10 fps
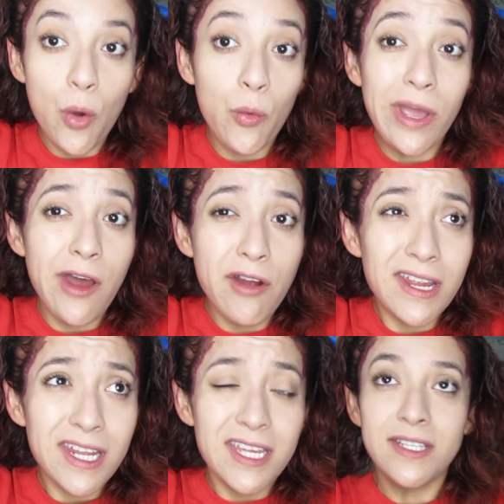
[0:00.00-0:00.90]
wet
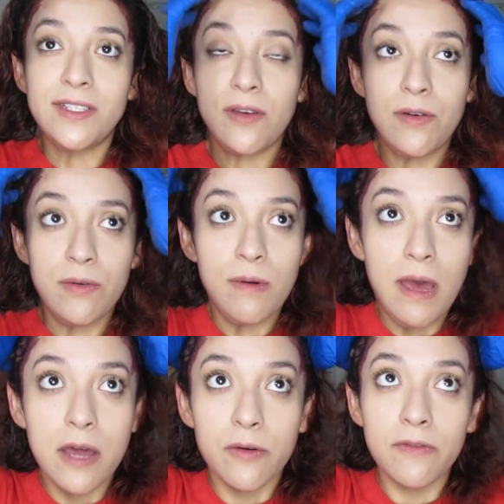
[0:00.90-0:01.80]
already, so
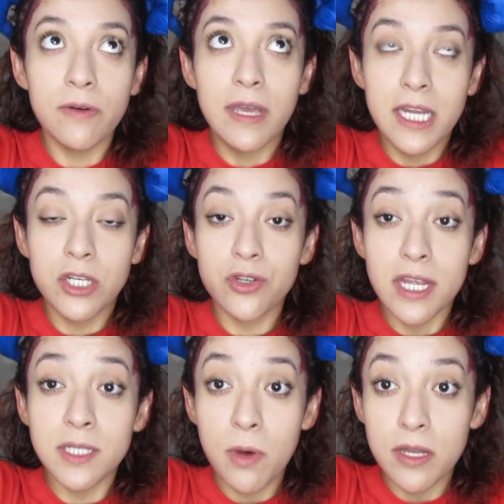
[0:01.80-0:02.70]
I don't feel any dry
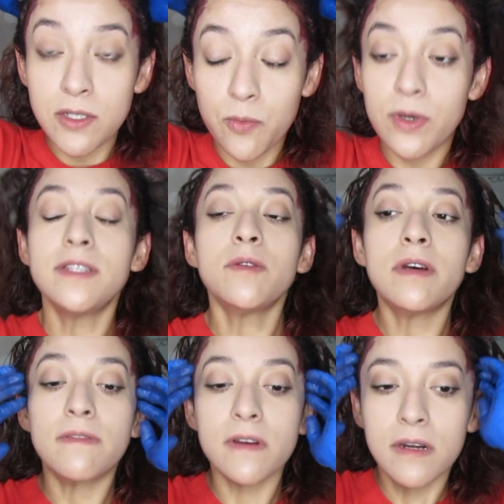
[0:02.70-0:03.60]
spots
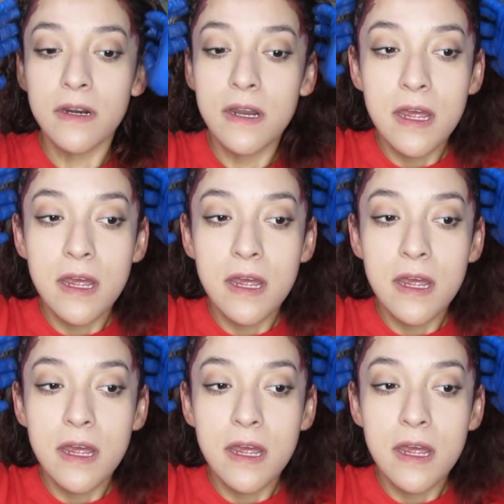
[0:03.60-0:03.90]
whatsoever.